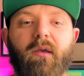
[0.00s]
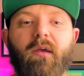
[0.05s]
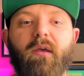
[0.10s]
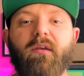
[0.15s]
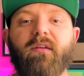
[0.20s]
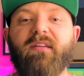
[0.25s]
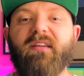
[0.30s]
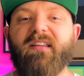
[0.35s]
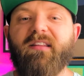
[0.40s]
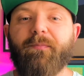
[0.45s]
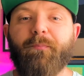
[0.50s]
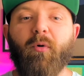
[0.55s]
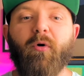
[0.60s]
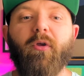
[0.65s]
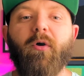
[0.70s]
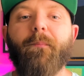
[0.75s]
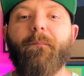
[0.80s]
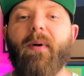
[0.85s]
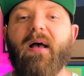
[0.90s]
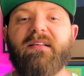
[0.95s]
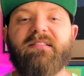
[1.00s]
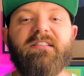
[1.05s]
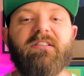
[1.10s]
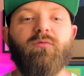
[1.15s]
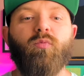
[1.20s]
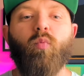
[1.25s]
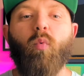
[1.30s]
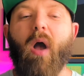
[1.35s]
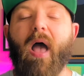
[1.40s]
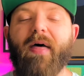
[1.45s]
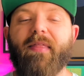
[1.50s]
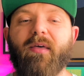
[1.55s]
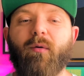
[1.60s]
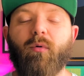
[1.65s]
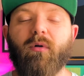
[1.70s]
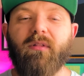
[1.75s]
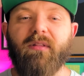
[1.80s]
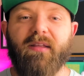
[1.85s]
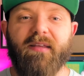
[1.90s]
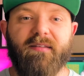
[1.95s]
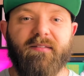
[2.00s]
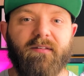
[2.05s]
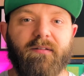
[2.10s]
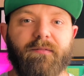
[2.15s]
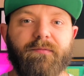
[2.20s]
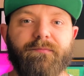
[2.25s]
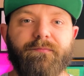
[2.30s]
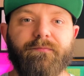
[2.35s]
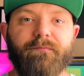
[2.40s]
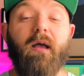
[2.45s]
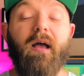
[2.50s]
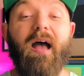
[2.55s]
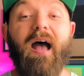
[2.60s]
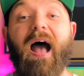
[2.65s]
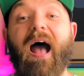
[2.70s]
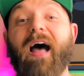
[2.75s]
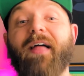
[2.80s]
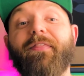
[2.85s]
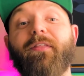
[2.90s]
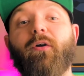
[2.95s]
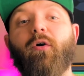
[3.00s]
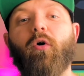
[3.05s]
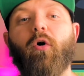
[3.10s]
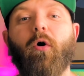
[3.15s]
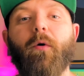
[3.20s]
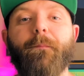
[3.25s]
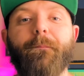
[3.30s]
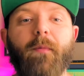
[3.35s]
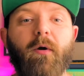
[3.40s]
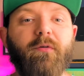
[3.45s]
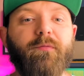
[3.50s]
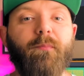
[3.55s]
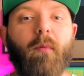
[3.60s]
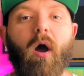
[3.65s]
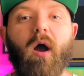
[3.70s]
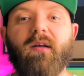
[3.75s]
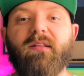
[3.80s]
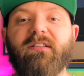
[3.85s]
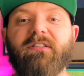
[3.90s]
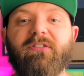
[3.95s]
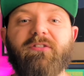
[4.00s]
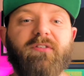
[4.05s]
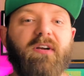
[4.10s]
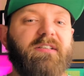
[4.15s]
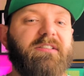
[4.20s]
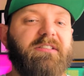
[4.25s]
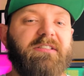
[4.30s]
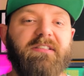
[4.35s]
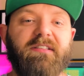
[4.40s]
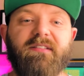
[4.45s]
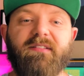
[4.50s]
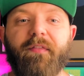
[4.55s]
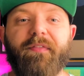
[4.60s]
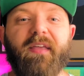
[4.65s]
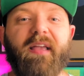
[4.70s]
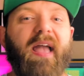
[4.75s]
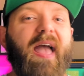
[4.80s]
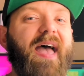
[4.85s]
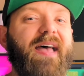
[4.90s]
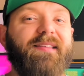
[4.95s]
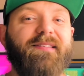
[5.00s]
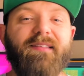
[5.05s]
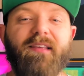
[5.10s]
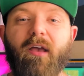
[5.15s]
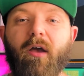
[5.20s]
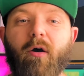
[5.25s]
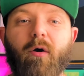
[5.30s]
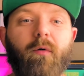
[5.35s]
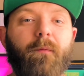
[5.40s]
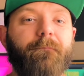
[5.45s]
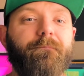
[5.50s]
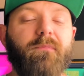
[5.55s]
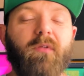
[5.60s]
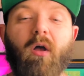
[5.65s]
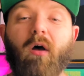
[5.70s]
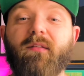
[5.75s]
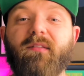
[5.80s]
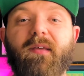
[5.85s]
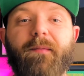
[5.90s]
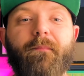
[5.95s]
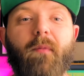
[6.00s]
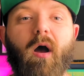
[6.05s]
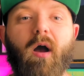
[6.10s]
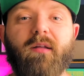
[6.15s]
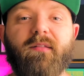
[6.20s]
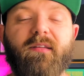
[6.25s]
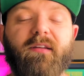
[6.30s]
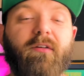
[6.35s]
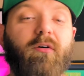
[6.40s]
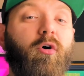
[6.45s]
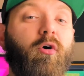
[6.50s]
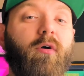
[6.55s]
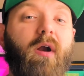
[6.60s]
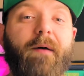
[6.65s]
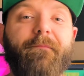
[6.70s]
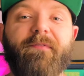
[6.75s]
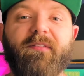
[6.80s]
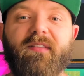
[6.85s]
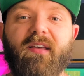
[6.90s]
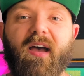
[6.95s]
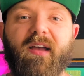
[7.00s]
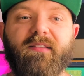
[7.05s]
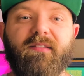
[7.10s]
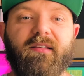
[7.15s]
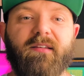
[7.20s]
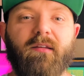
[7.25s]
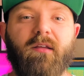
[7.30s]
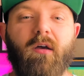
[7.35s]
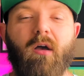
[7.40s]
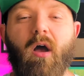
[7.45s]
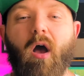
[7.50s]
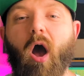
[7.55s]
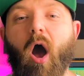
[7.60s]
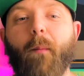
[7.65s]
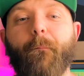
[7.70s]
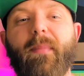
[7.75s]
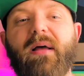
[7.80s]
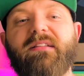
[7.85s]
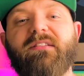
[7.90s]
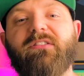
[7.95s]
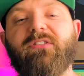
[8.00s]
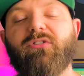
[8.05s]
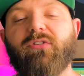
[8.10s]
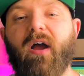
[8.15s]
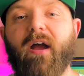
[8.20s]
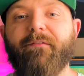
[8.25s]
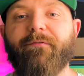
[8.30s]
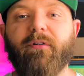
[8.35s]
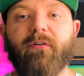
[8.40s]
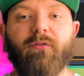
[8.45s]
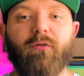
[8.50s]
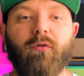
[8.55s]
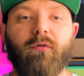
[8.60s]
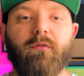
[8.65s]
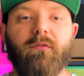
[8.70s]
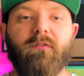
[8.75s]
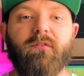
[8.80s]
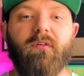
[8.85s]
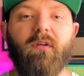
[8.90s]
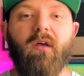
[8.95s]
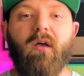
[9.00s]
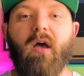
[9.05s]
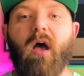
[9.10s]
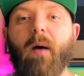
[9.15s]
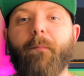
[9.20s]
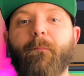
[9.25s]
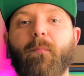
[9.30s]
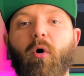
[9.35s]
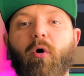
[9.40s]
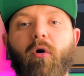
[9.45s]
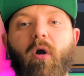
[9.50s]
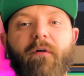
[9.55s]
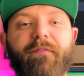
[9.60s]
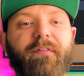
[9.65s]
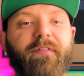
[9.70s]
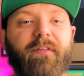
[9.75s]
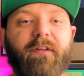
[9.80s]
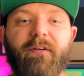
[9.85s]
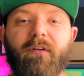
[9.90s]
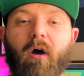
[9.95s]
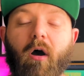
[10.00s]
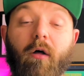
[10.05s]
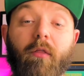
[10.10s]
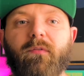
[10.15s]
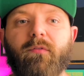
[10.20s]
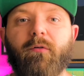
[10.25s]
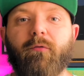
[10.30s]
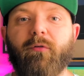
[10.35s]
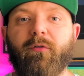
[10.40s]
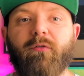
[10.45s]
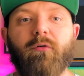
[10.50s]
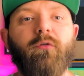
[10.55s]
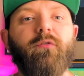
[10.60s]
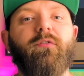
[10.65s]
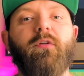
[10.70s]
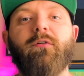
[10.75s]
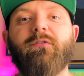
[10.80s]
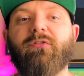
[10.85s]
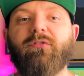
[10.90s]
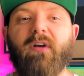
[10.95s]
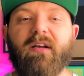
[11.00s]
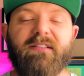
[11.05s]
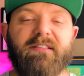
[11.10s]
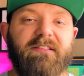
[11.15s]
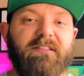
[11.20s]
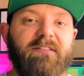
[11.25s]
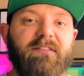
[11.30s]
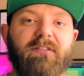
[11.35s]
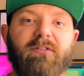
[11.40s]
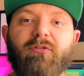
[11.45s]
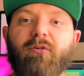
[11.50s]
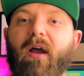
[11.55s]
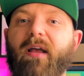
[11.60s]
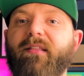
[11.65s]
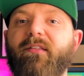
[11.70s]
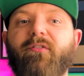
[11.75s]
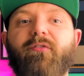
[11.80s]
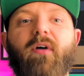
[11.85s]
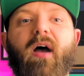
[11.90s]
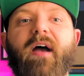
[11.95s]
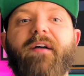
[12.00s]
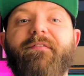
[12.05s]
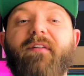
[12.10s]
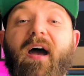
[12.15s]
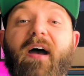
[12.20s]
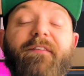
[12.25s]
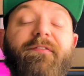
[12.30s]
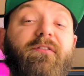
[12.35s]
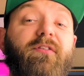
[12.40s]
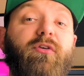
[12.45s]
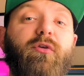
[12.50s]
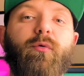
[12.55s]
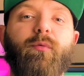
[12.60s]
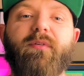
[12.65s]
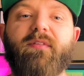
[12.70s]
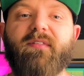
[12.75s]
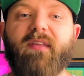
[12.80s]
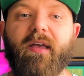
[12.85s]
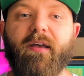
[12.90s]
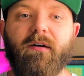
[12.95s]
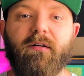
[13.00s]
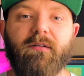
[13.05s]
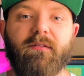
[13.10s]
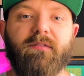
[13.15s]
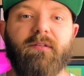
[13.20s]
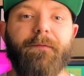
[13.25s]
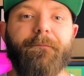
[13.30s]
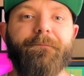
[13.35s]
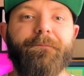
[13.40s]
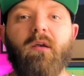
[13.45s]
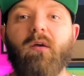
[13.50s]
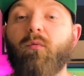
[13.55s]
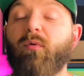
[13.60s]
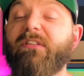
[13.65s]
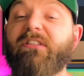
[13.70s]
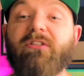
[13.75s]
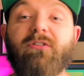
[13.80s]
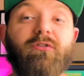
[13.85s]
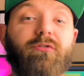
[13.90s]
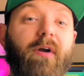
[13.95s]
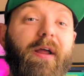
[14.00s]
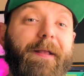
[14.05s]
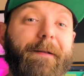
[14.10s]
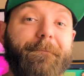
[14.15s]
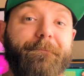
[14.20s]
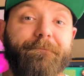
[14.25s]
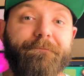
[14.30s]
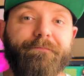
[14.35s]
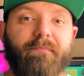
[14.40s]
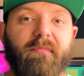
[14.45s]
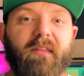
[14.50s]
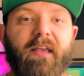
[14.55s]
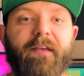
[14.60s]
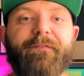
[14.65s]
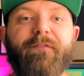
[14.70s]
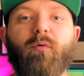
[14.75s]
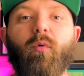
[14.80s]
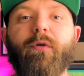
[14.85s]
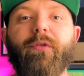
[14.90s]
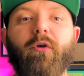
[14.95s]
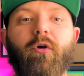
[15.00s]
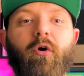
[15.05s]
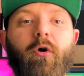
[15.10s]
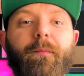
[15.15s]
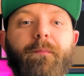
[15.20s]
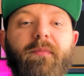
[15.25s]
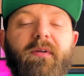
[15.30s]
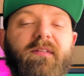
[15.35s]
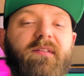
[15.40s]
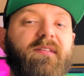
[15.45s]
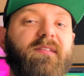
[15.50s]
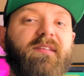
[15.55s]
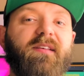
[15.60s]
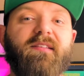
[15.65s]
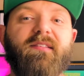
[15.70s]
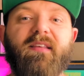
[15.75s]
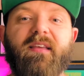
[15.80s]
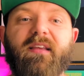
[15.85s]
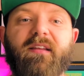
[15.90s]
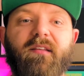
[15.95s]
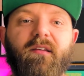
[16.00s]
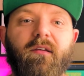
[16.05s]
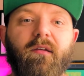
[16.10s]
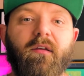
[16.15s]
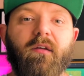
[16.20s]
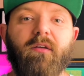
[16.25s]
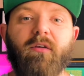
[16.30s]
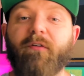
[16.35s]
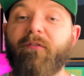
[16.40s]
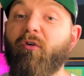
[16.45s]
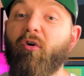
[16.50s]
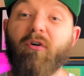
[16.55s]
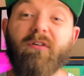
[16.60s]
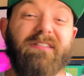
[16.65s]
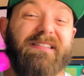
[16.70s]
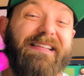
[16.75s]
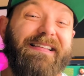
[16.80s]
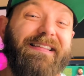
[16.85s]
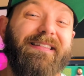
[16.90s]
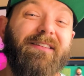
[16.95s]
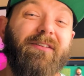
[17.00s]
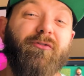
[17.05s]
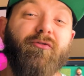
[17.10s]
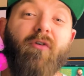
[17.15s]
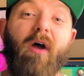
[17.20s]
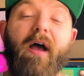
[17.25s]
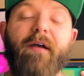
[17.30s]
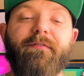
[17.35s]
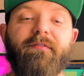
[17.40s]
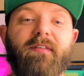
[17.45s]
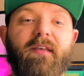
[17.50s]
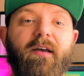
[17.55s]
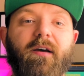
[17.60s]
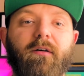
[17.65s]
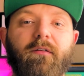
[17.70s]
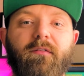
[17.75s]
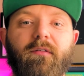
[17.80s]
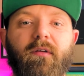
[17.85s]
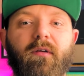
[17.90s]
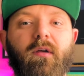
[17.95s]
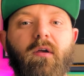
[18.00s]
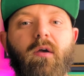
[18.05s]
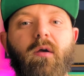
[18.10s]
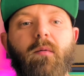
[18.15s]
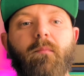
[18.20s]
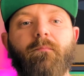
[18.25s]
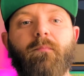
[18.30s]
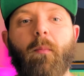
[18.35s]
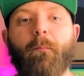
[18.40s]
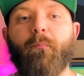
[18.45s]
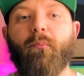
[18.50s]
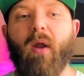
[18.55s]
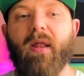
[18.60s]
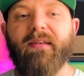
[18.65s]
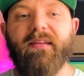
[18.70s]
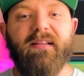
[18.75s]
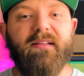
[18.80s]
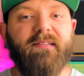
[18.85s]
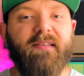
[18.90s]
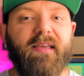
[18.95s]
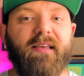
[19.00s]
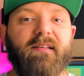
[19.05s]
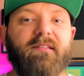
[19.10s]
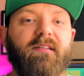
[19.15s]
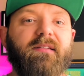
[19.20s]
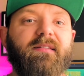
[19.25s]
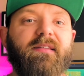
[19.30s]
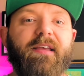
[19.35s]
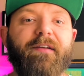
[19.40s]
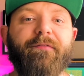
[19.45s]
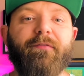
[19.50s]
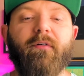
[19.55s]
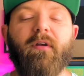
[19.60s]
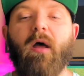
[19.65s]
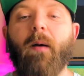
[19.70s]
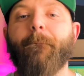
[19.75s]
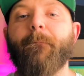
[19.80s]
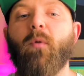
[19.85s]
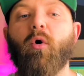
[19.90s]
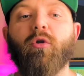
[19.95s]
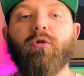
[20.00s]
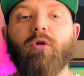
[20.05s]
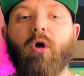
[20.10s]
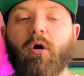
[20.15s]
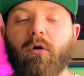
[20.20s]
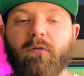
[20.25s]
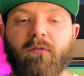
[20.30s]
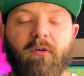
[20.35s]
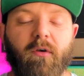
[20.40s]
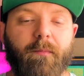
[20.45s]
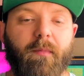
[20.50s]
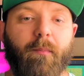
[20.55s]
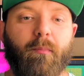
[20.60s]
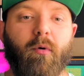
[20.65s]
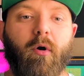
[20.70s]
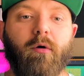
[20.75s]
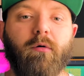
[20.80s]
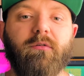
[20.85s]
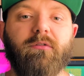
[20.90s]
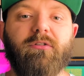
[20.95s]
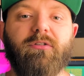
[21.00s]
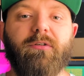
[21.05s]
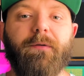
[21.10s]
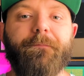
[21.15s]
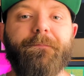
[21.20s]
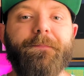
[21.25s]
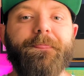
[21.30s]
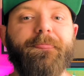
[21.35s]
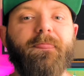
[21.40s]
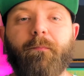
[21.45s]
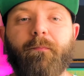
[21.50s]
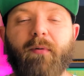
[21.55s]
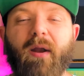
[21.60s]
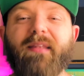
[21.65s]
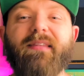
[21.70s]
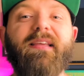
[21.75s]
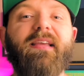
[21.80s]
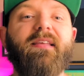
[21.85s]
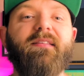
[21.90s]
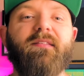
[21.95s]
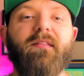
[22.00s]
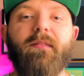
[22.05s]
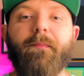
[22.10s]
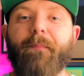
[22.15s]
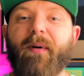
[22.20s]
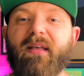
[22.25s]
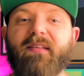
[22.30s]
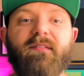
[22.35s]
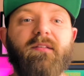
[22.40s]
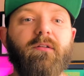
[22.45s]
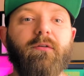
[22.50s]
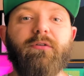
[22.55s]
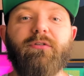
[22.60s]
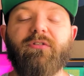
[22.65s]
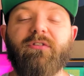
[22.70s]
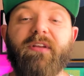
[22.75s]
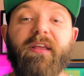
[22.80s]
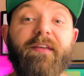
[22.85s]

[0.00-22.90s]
You need to put your message where they will listen. At the core, most marketing strategies, think SEO, content marketing, or advertising, are meant to drive results. And more often than not, the results those strategies are trying to drive have to do with sales, which is great. If you want your company to succeed, you of course need to drive sales, but branding takes a different and more long-term approach. Branding isn't the best solution